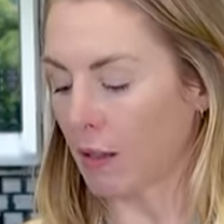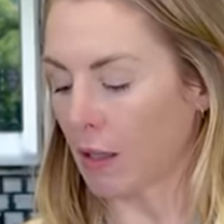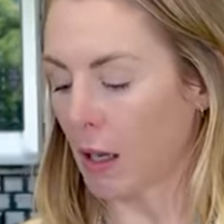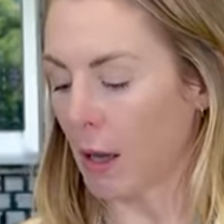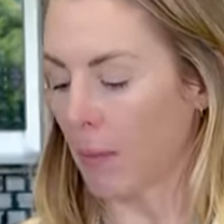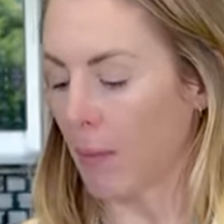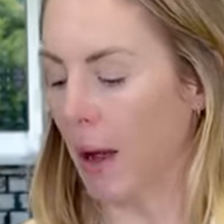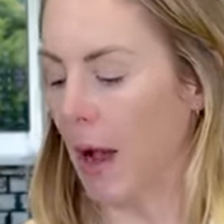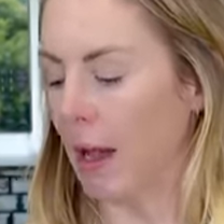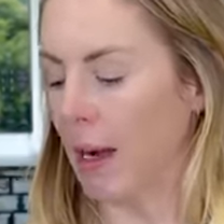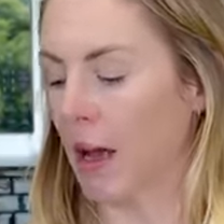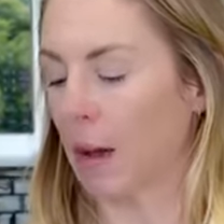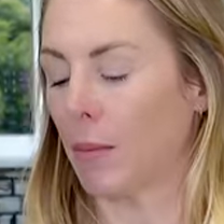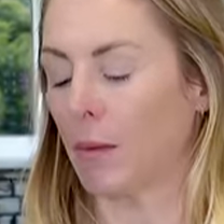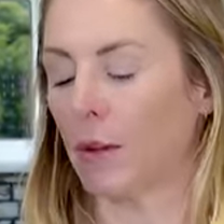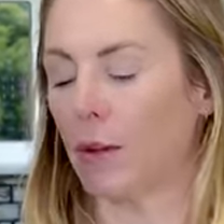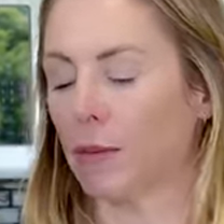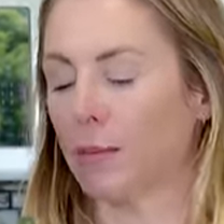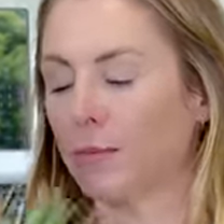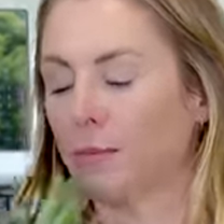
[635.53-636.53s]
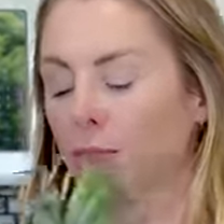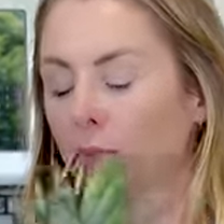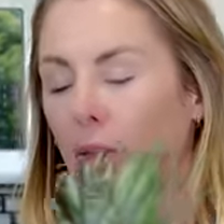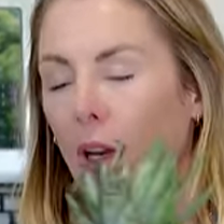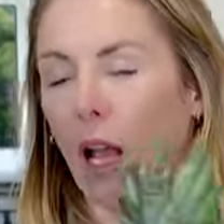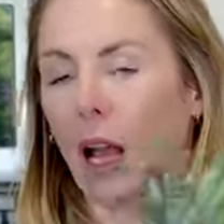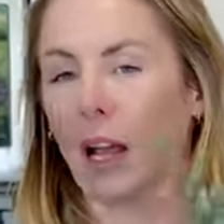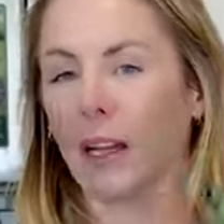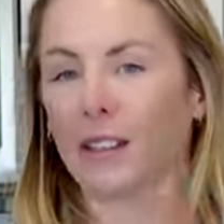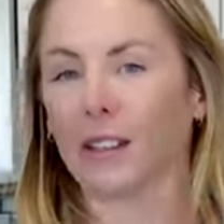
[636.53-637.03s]
A pineapple.
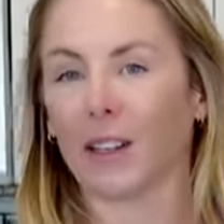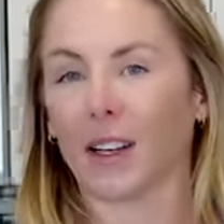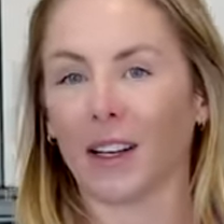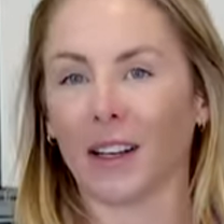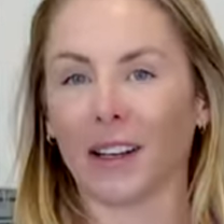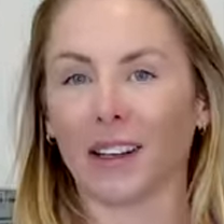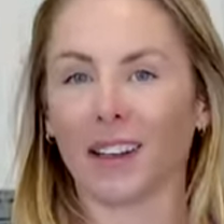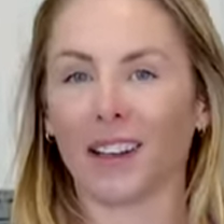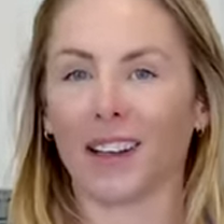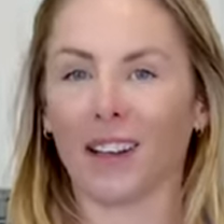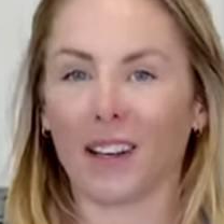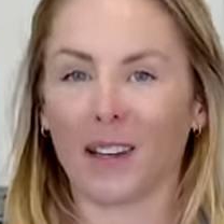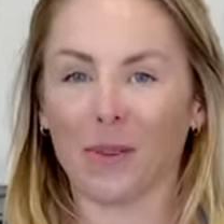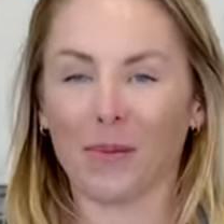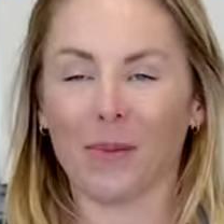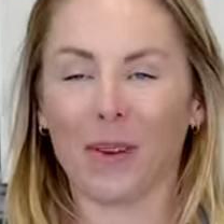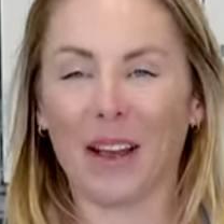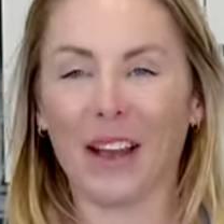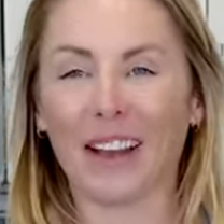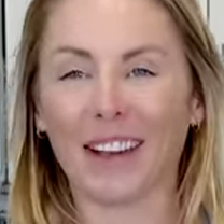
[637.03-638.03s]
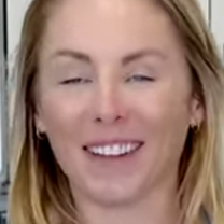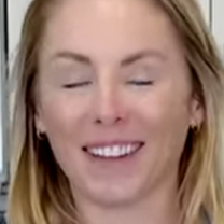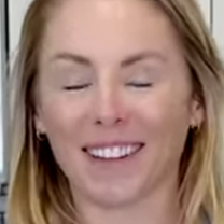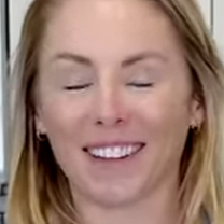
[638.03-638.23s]
I saw a,